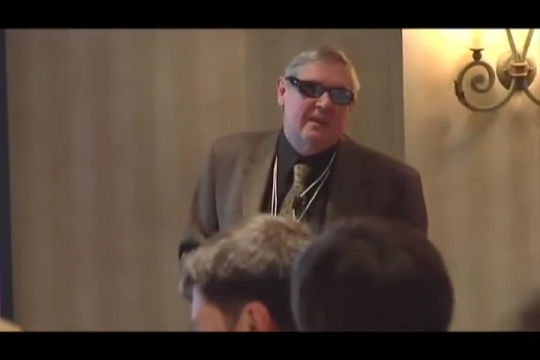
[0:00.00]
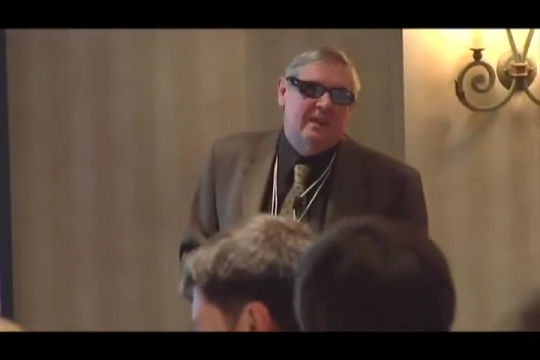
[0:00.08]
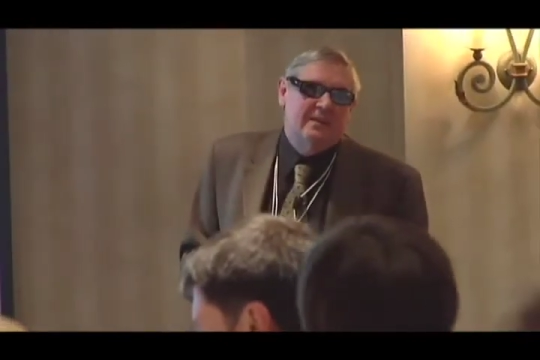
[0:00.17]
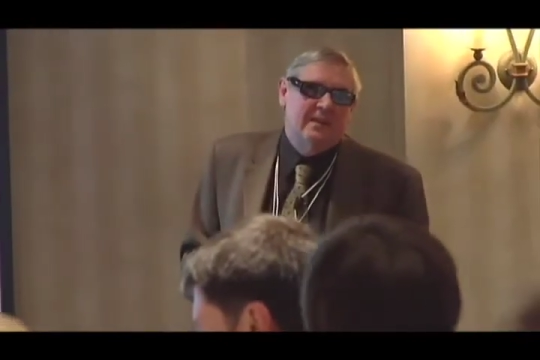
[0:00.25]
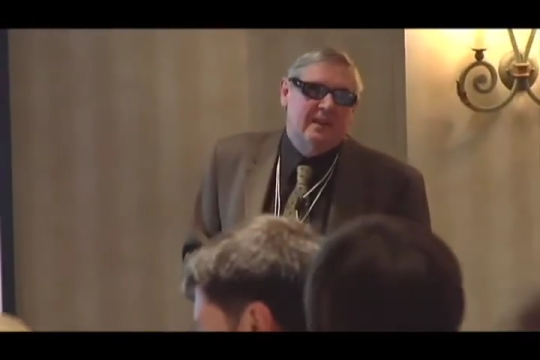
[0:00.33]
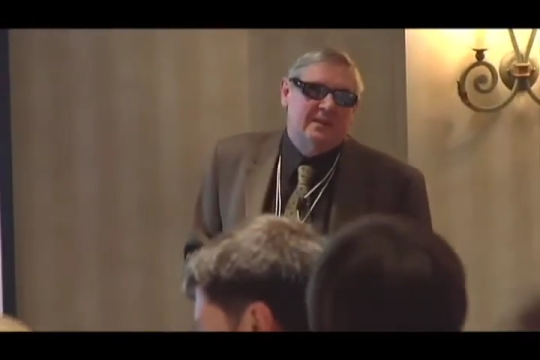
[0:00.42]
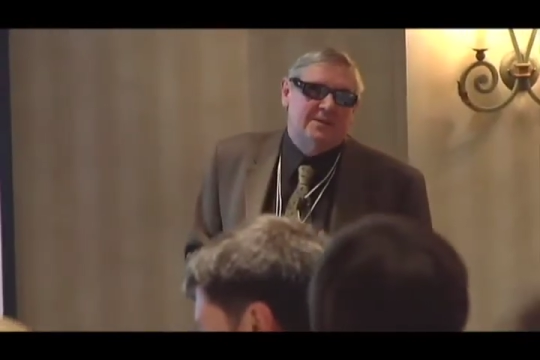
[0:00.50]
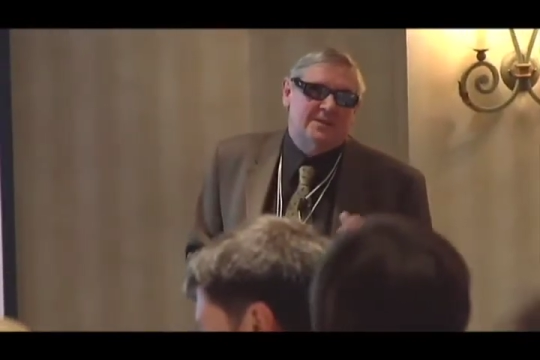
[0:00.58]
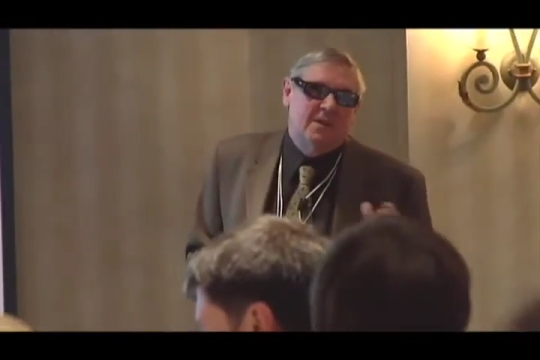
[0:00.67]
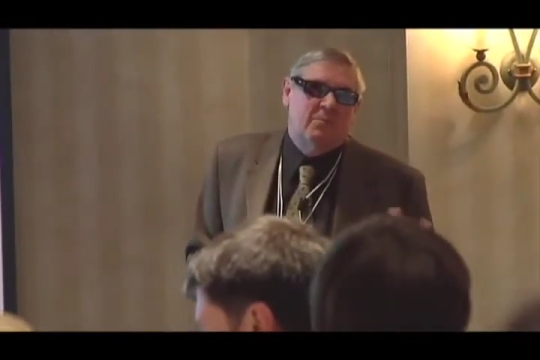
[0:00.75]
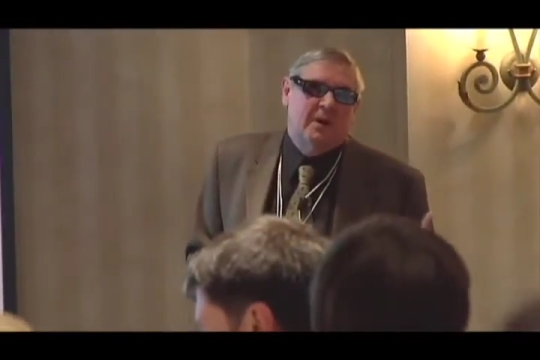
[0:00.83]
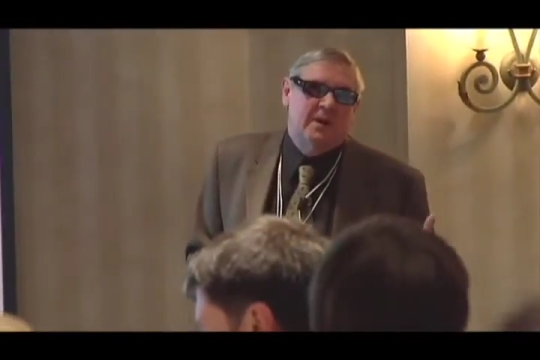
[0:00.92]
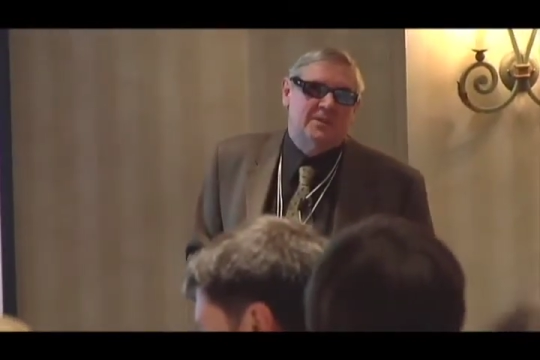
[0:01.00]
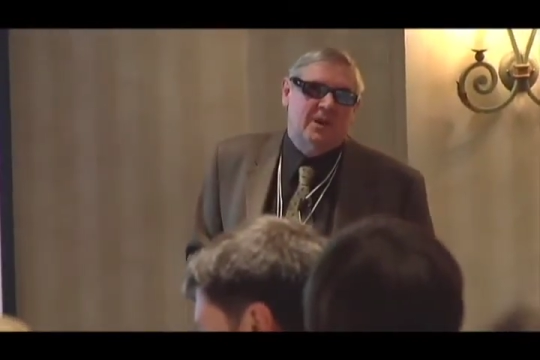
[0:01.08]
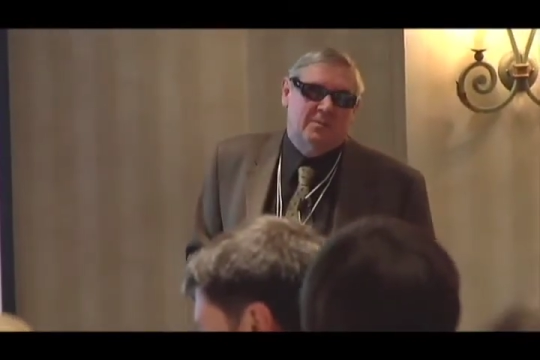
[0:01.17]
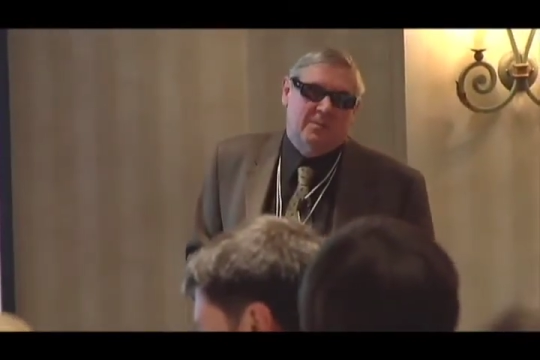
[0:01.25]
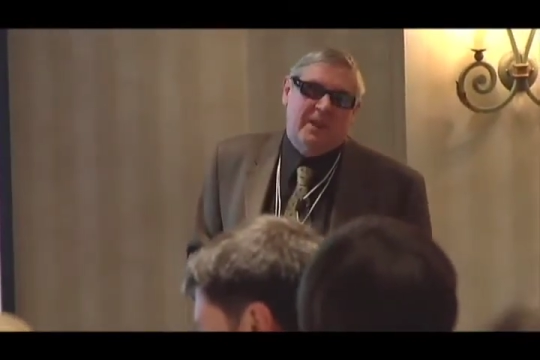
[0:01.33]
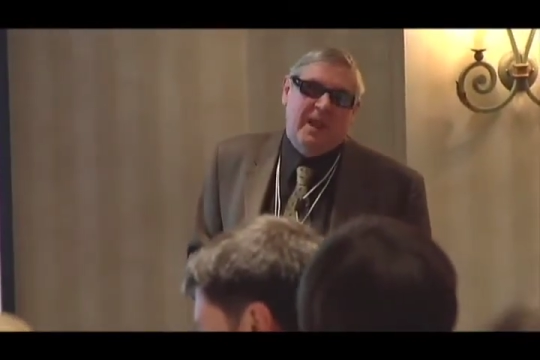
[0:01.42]
in some ways,
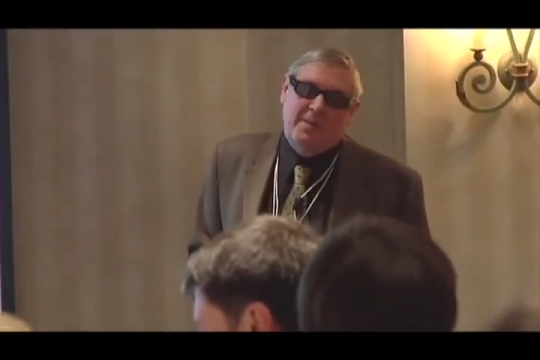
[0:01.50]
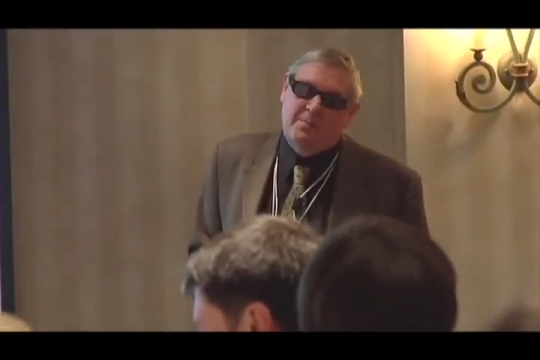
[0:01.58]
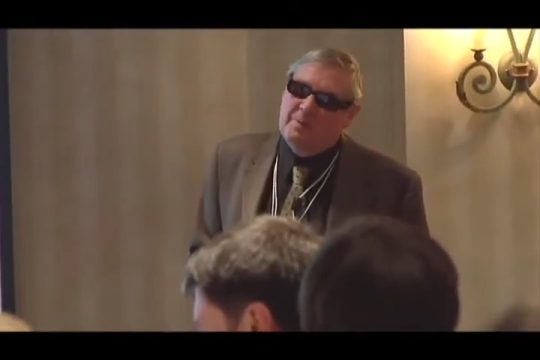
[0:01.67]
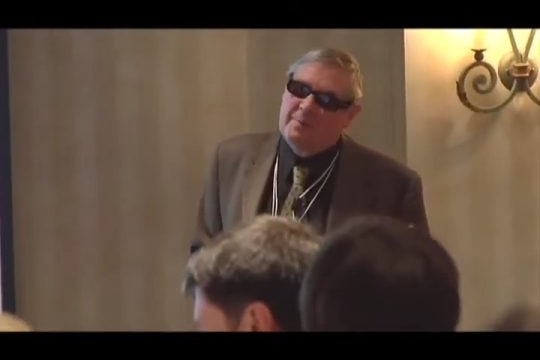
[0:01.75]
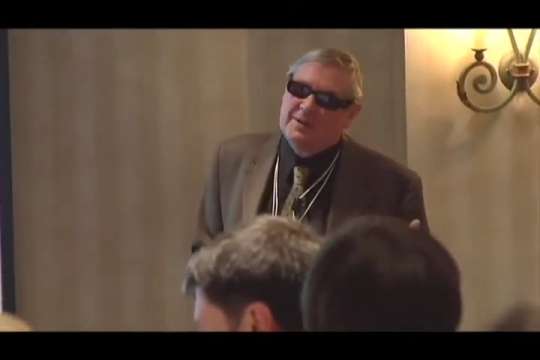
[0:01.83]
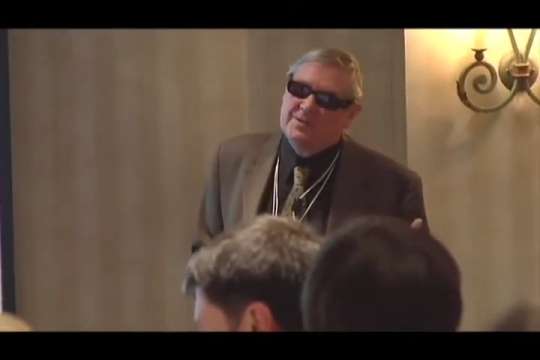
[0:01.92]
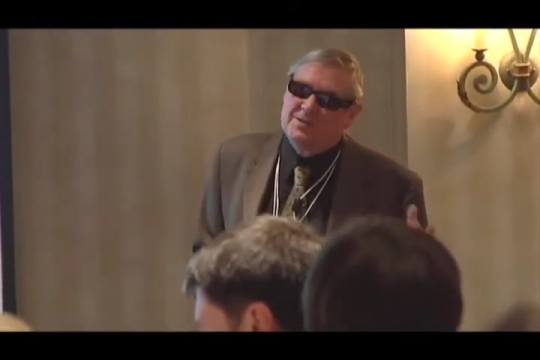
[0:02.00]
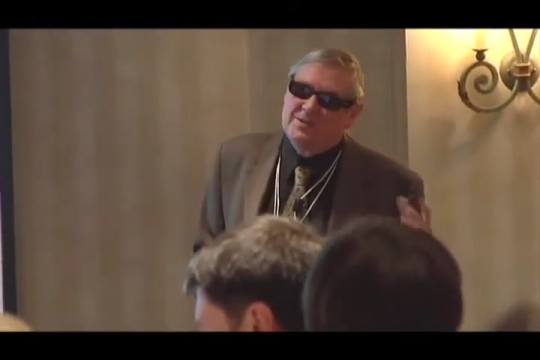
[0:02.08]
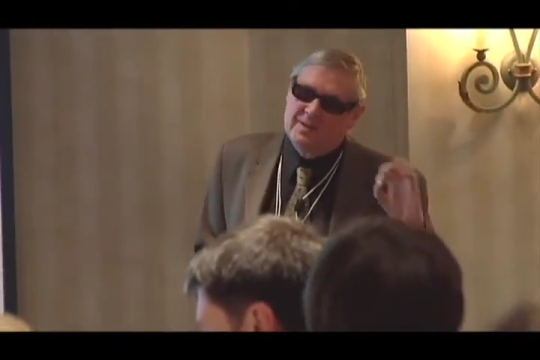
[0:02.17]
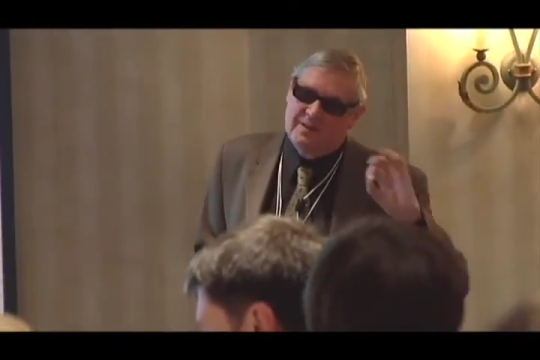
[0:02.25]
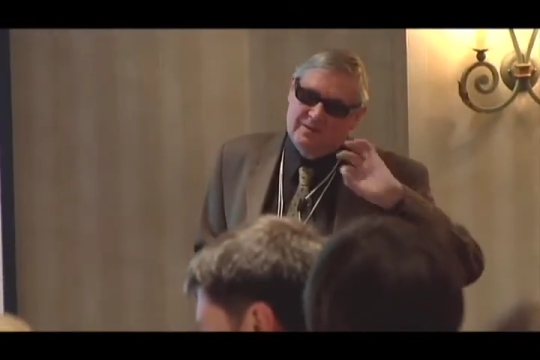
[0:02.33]
on per capita basis,